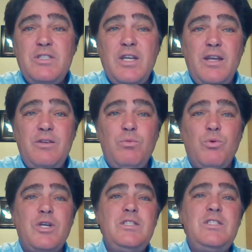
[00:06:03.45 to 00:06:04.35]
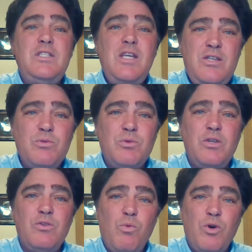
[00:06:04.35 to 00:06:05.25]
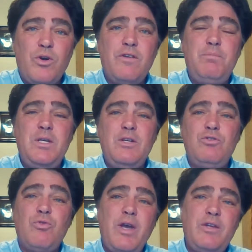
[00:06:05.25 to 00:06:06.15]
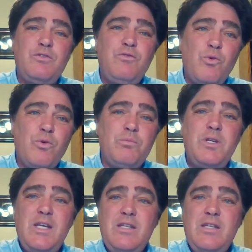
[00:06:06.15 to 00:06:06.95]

to this end, we're continuing the work of being transformed